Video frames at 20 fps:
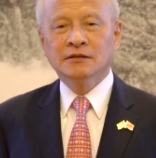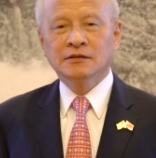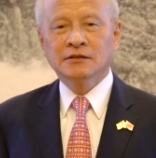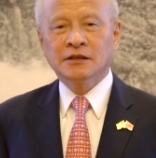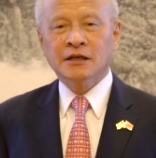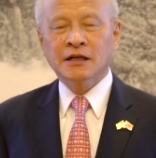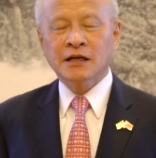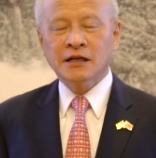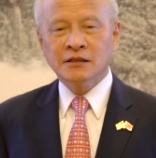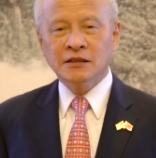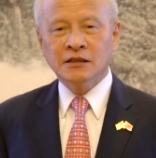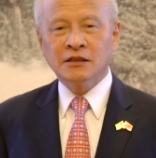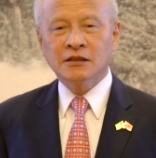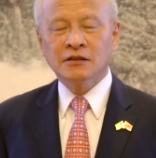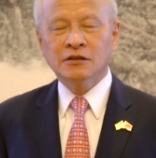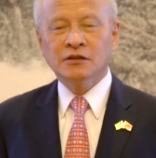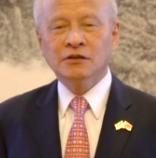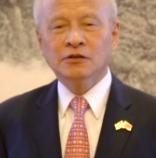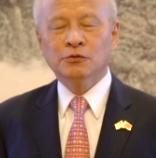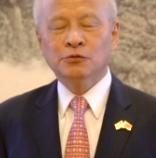
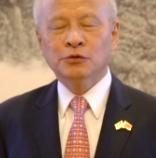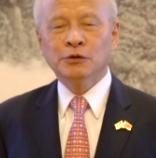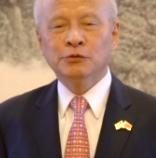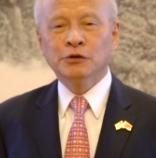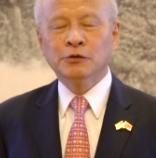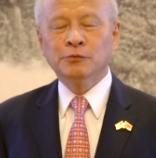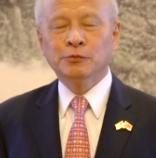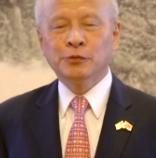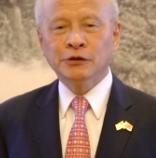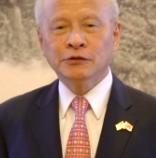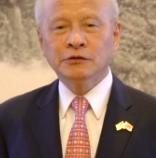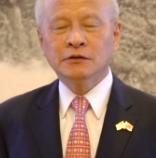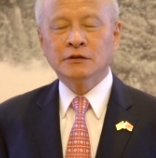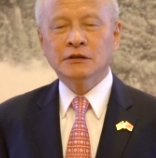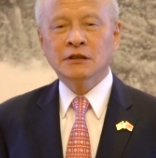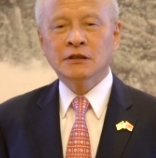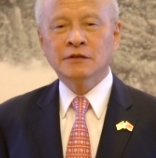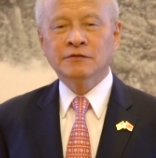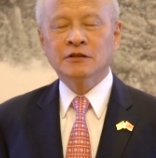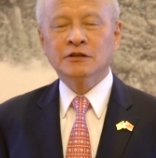Together, we will
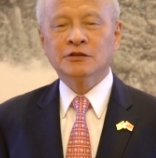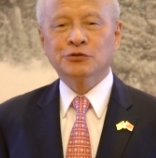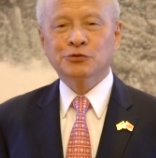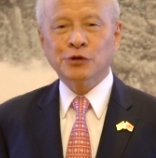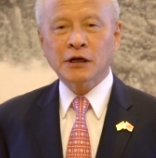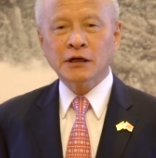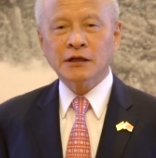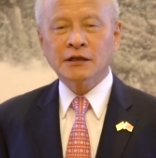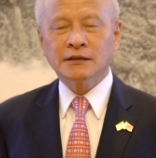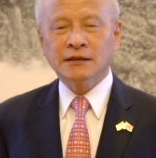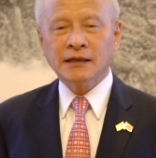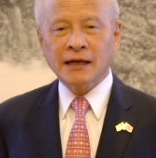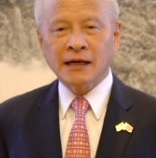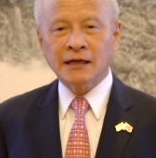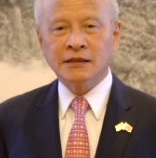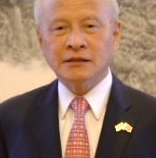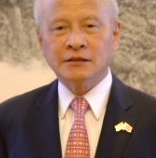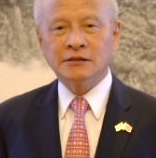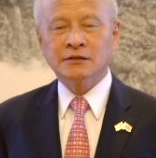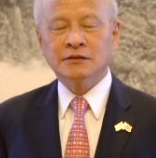build even stronger
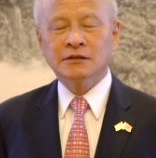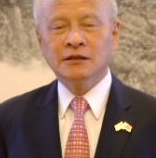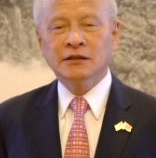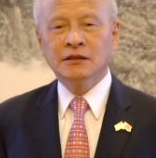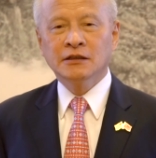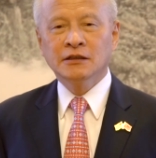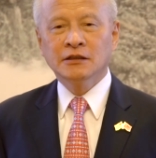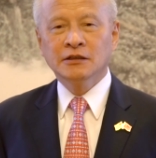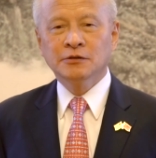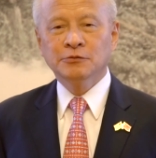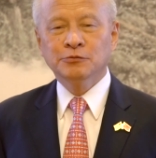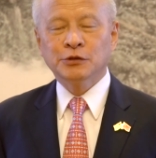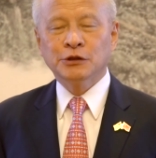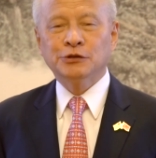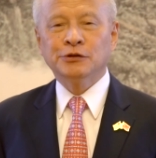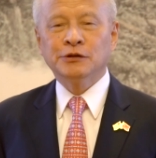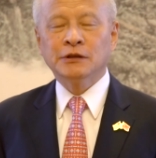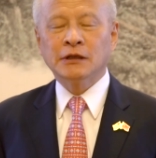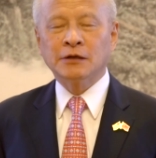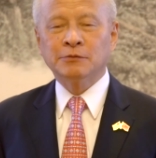ties
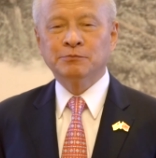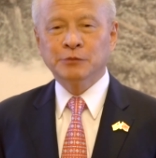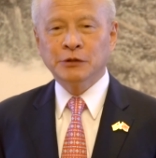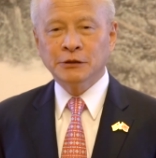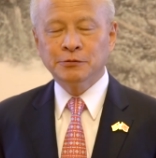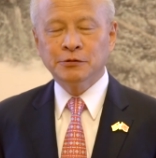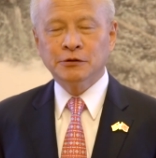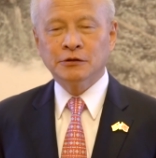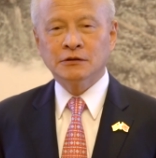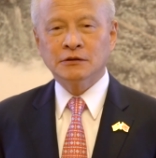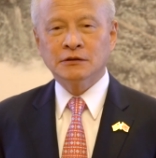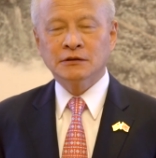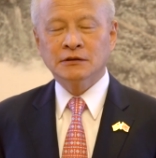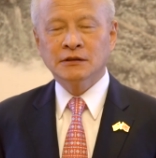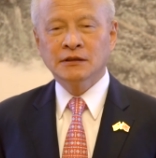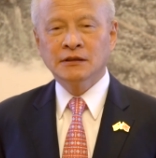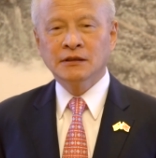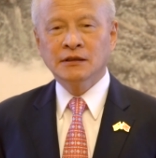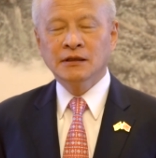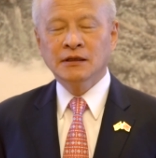between our peoples.
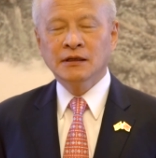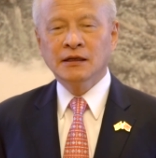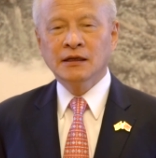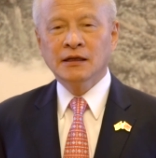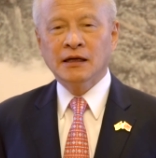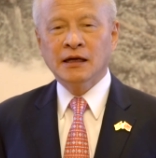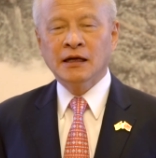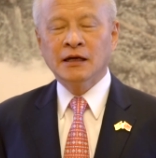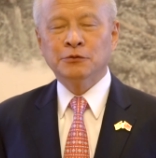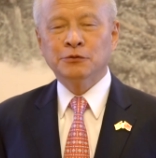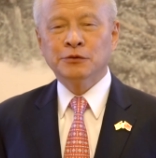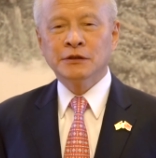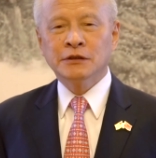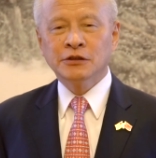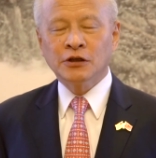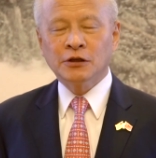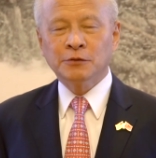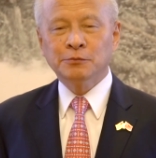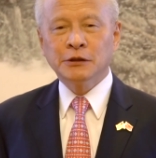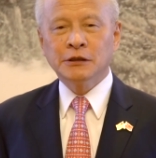And with
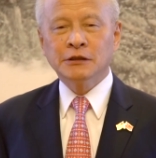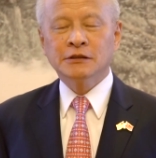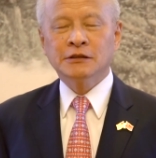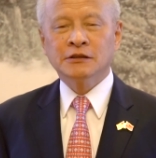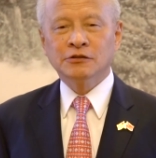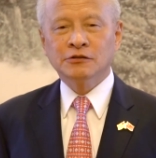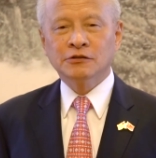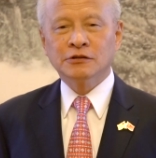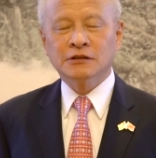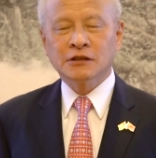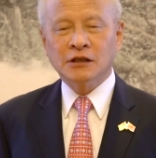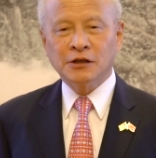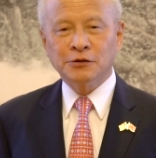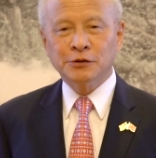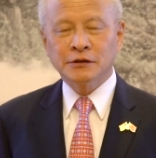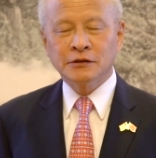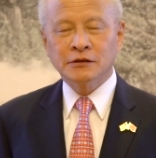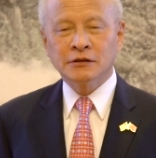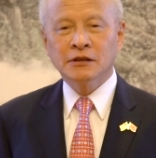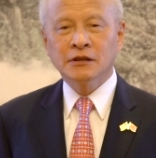your personal
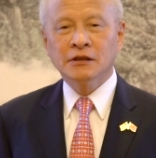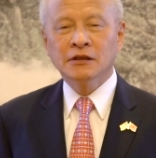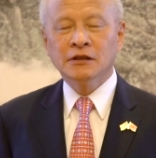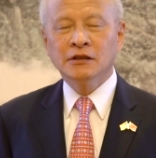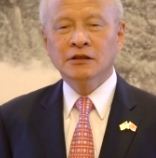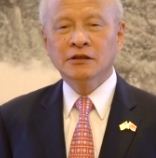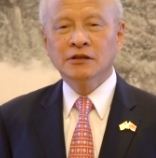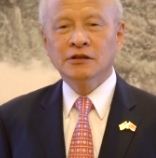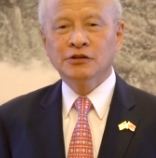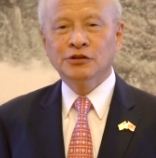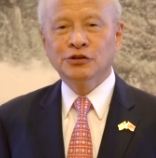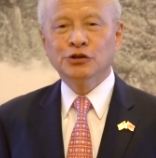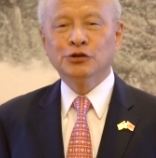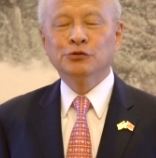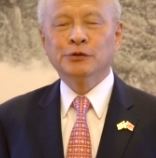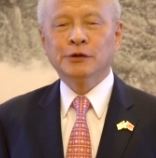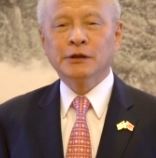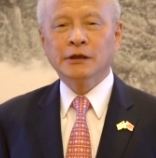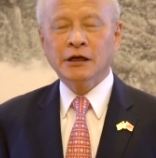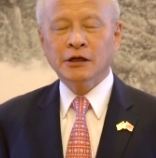stories, you
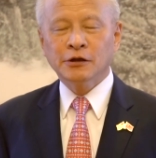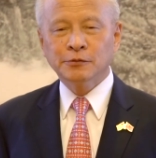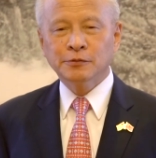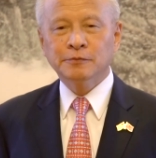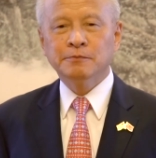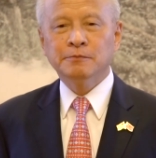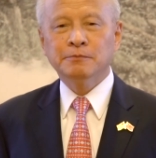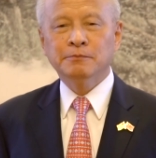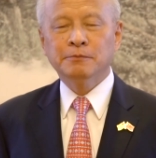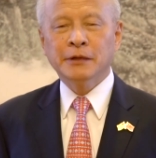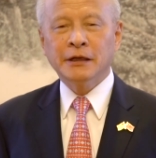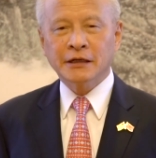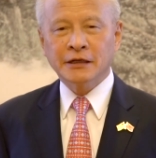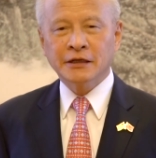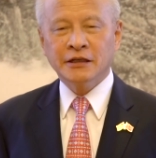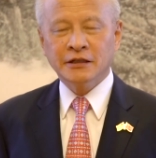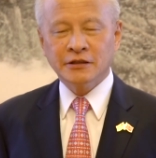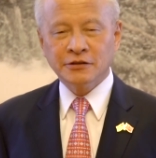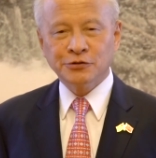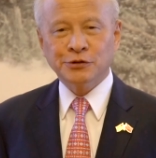will help make
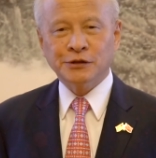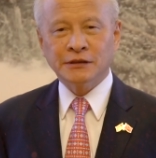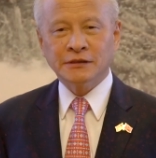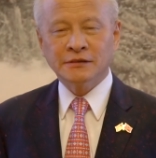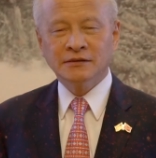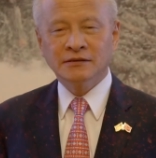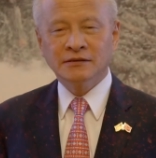history.